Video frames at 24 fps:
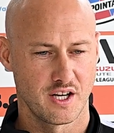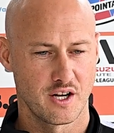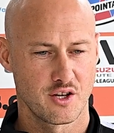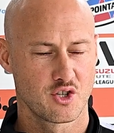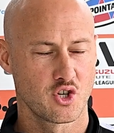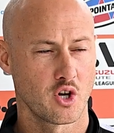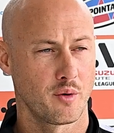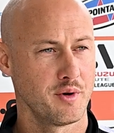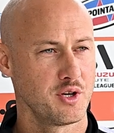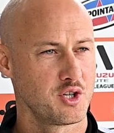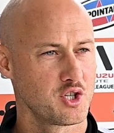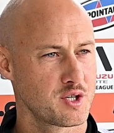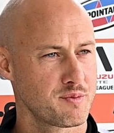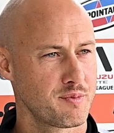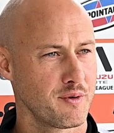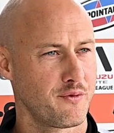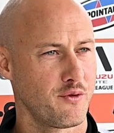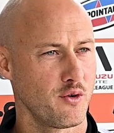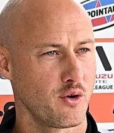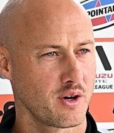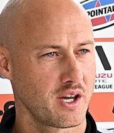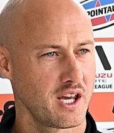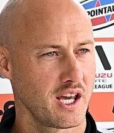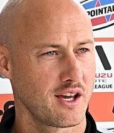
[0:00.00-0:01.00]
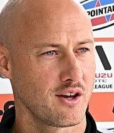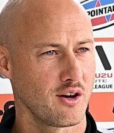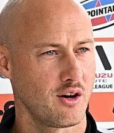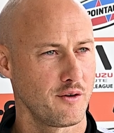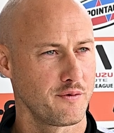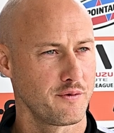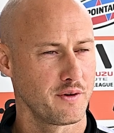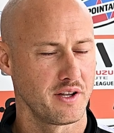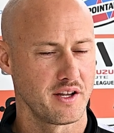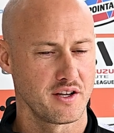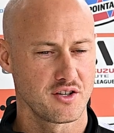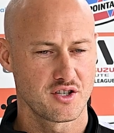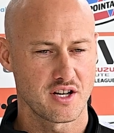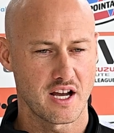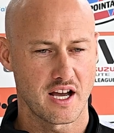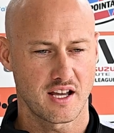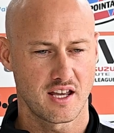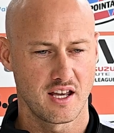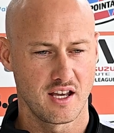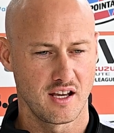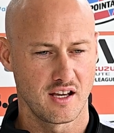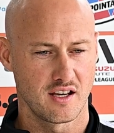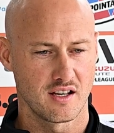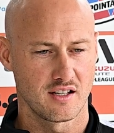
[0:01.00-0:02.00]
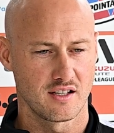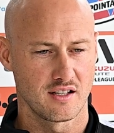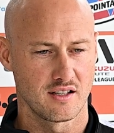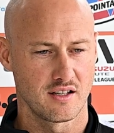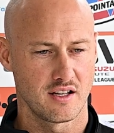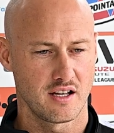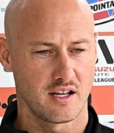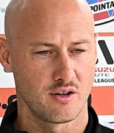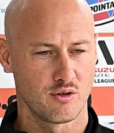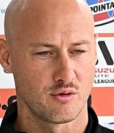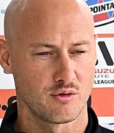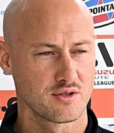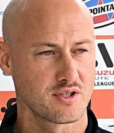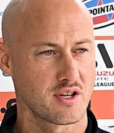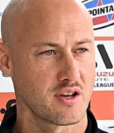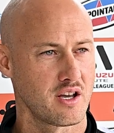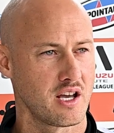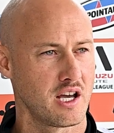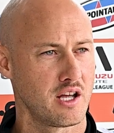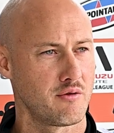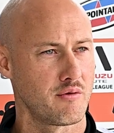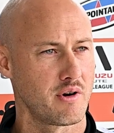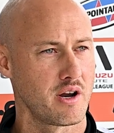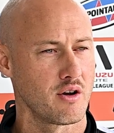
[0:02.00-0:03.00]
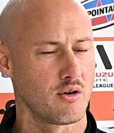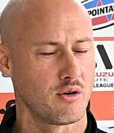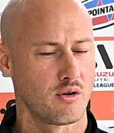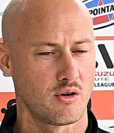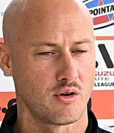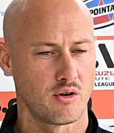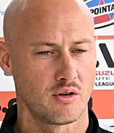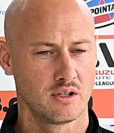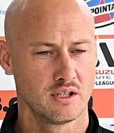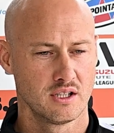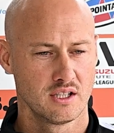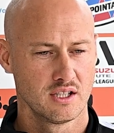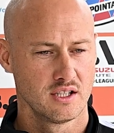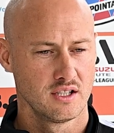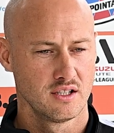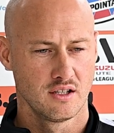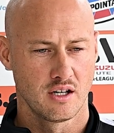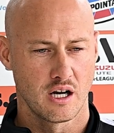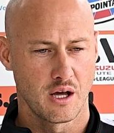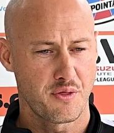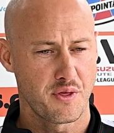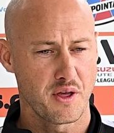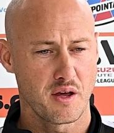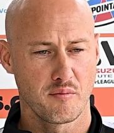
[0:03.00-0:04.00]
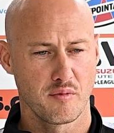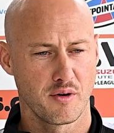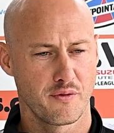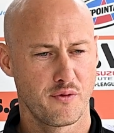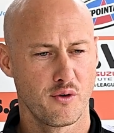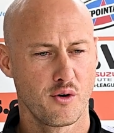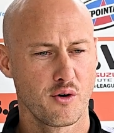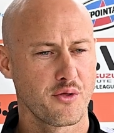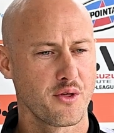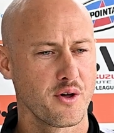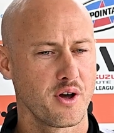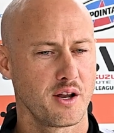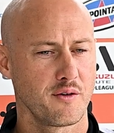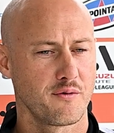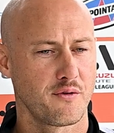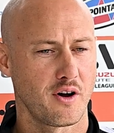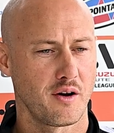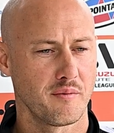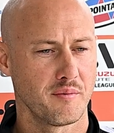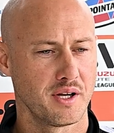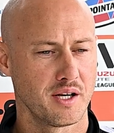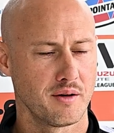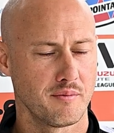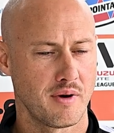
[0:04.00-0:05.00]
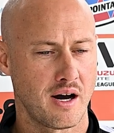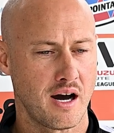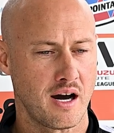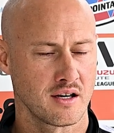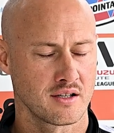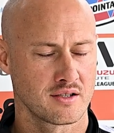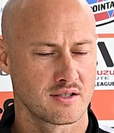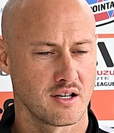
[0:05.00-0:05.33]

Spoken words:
Tommy just before kick-off, and then Jack Hingett and also Henry Hoare, I think before 35-minute mark.